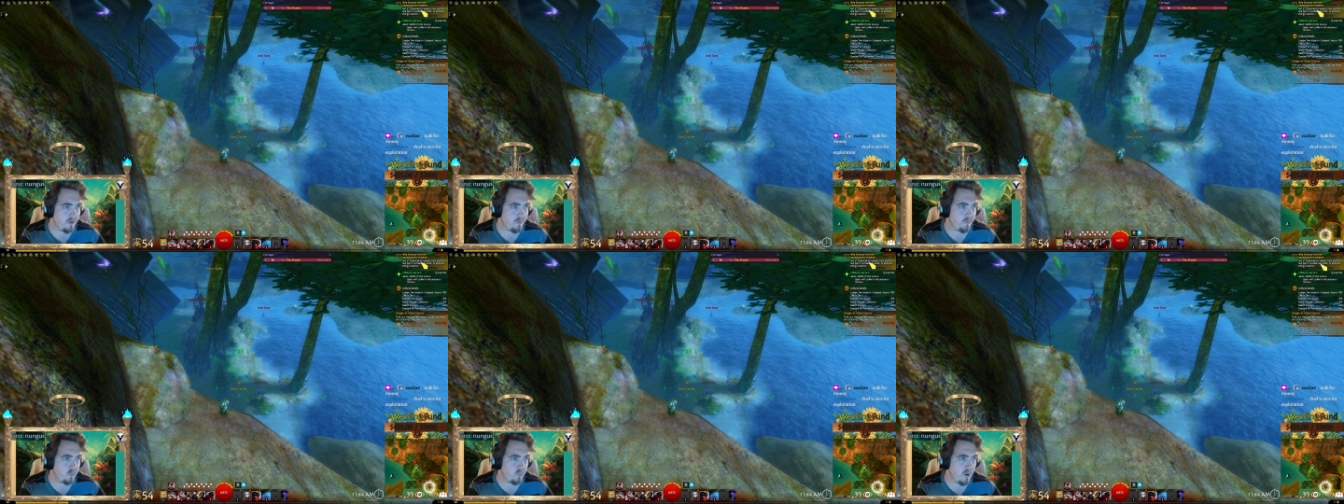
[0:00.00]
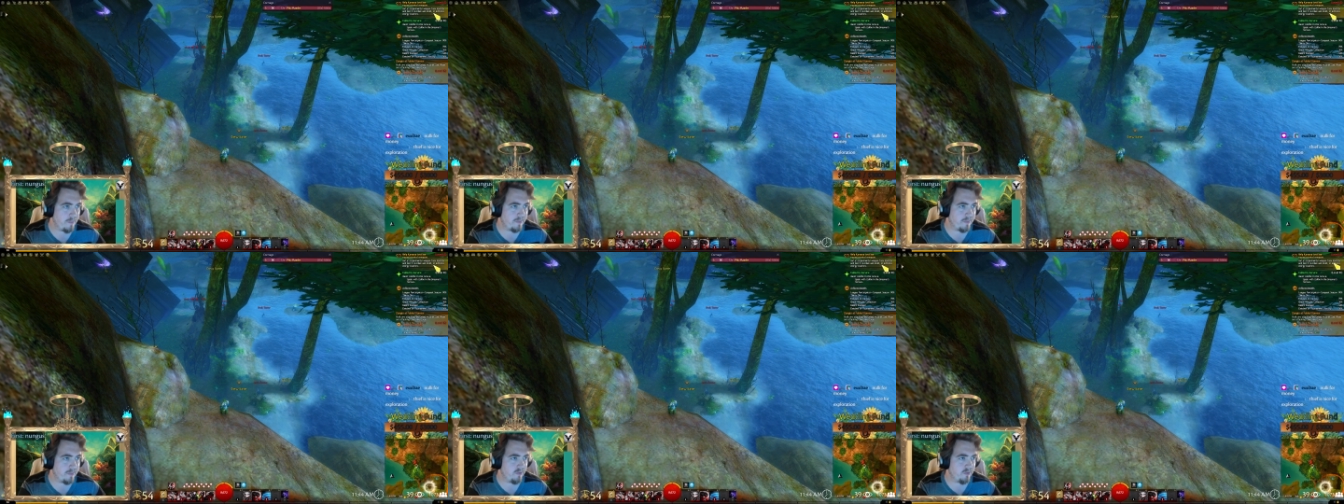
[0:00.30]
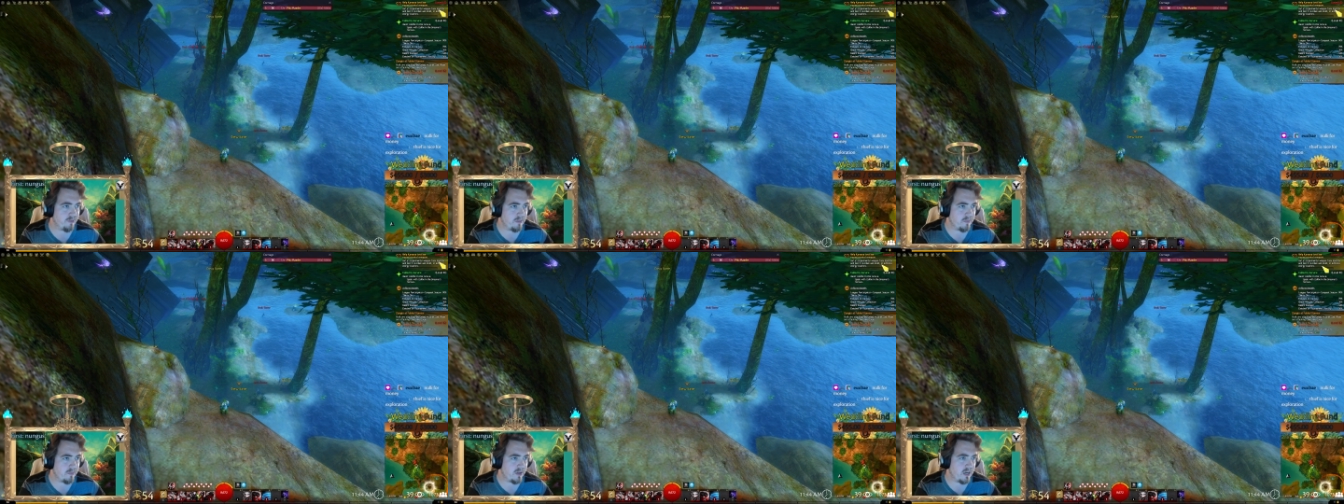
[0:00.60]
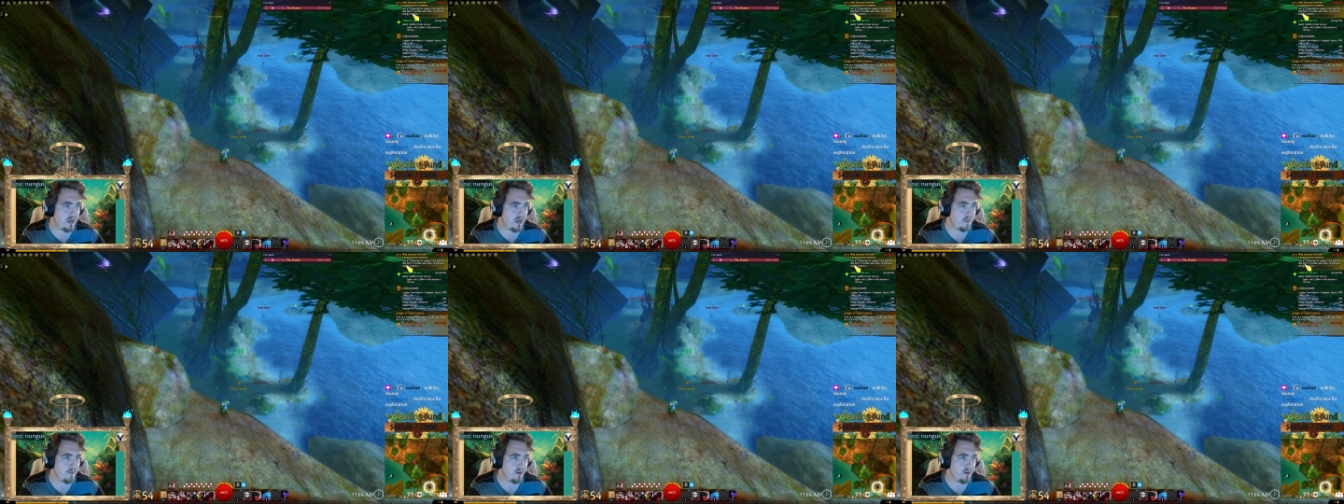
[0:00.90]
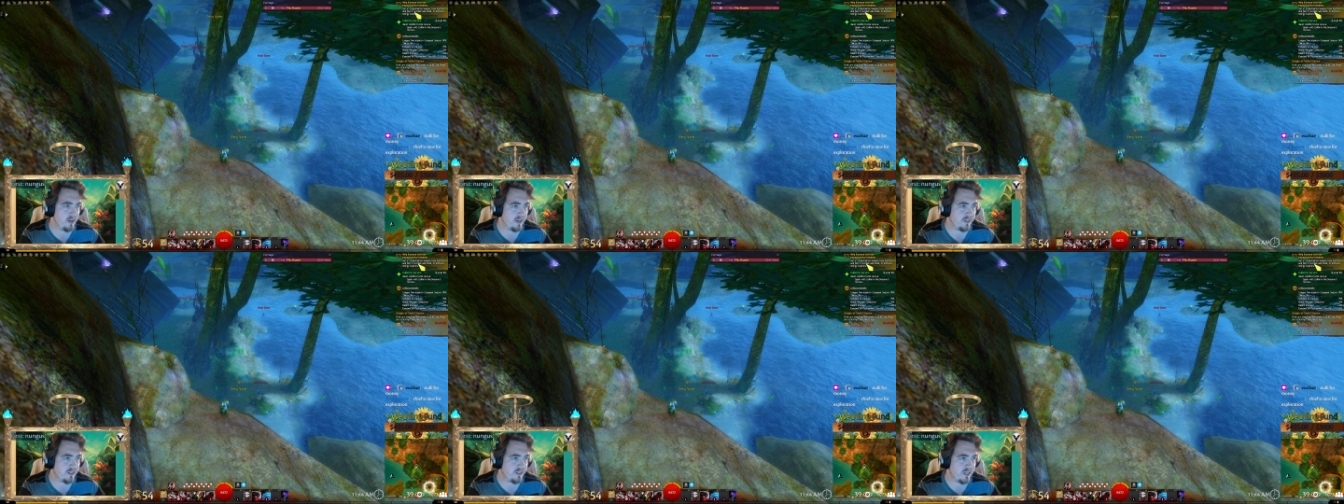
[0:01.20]
weapon from Kama
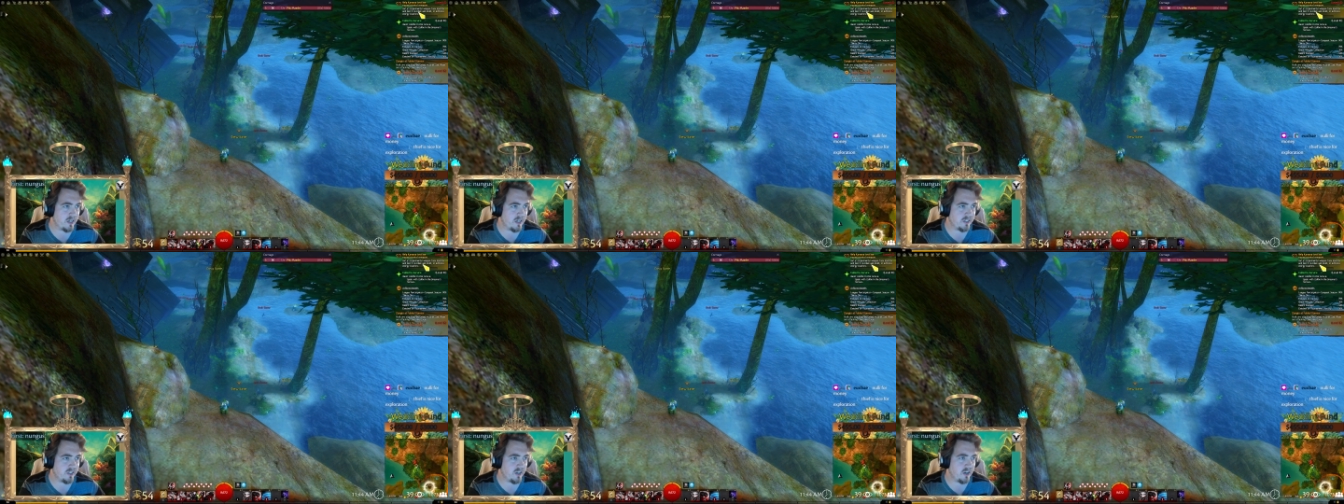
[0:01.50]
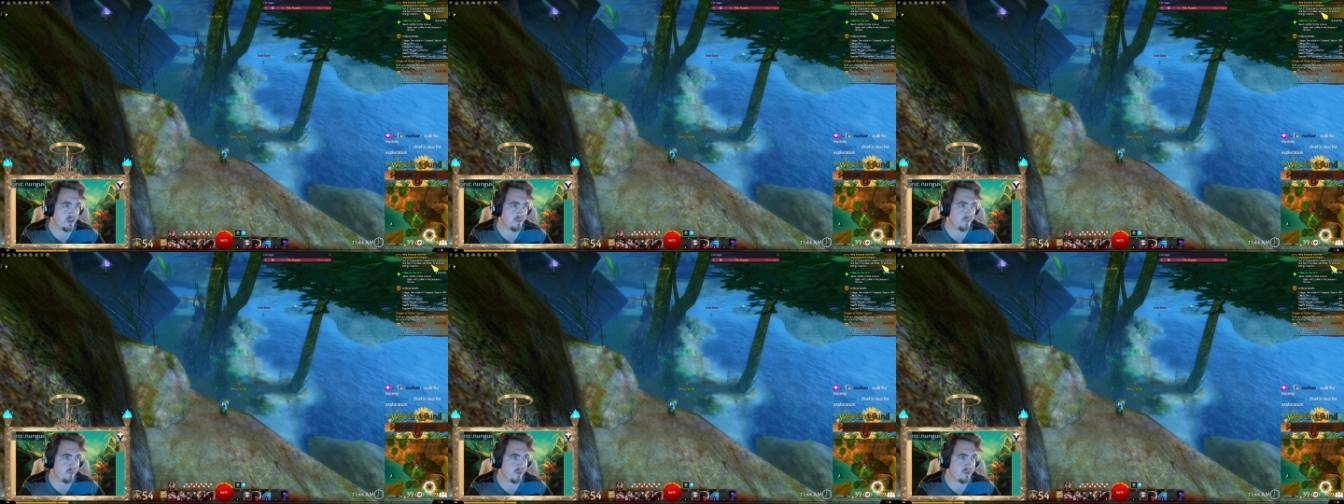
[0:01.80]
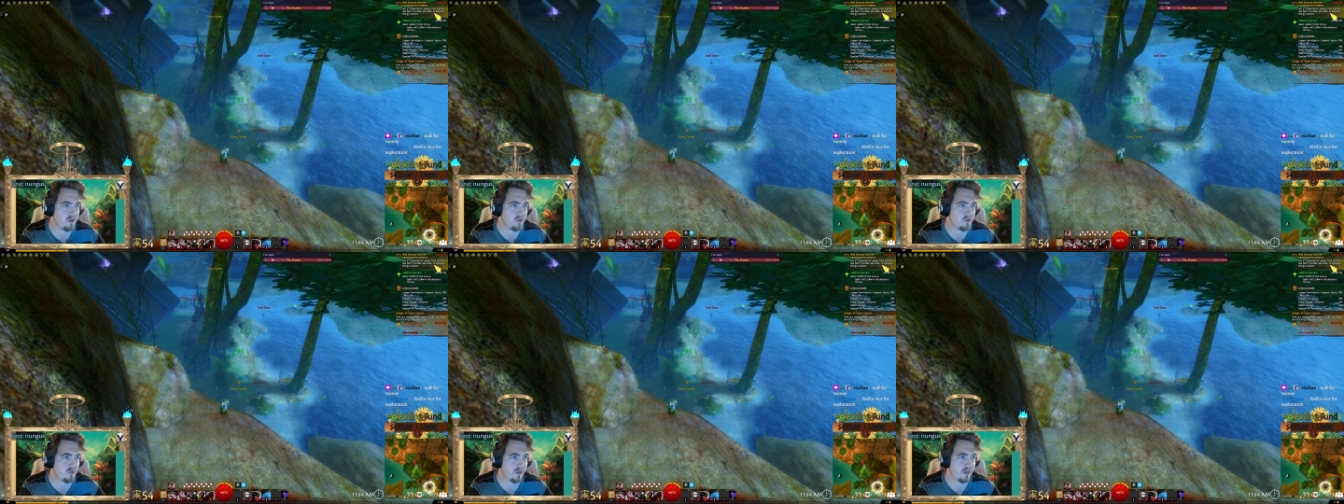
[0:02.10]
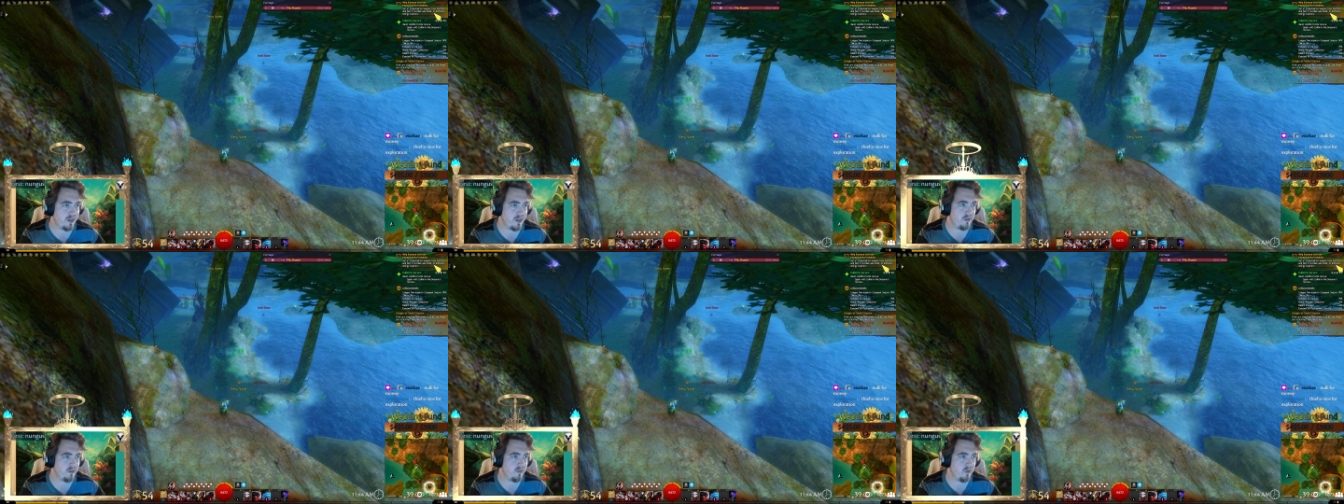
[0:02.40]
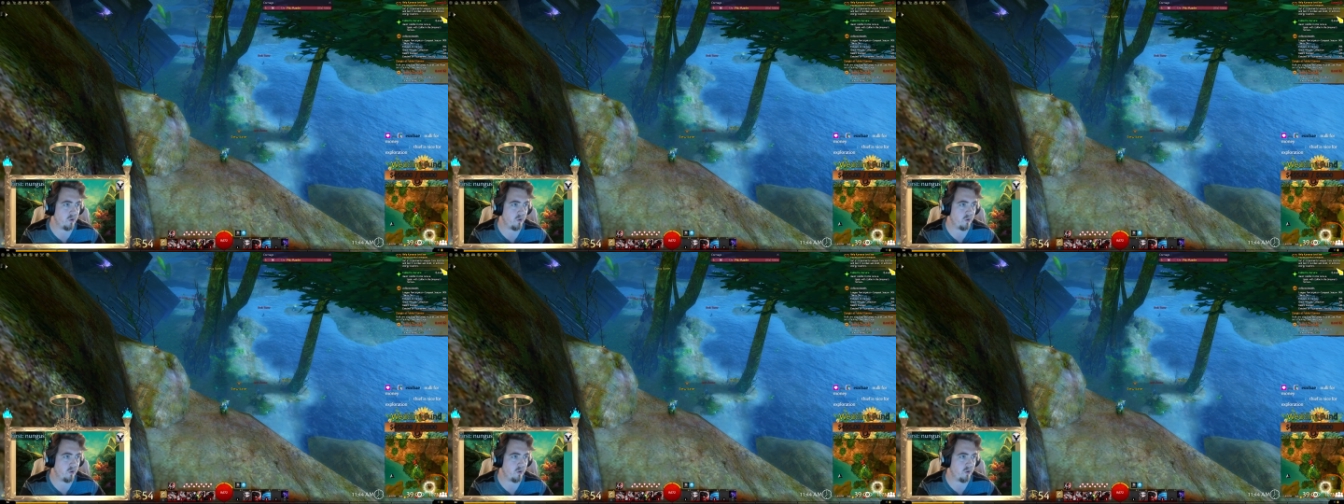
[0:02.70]
and test it on Risen or Crate.